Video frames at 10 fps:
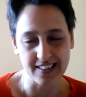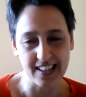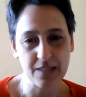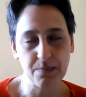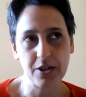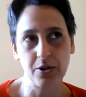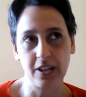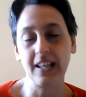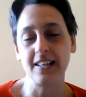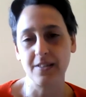
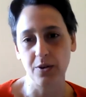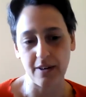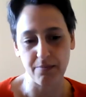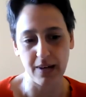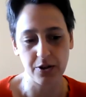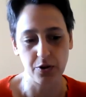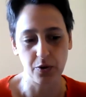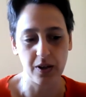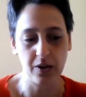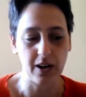especially as you have mentioned,
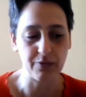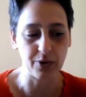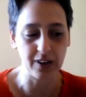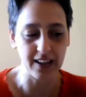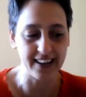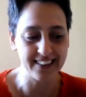when you have online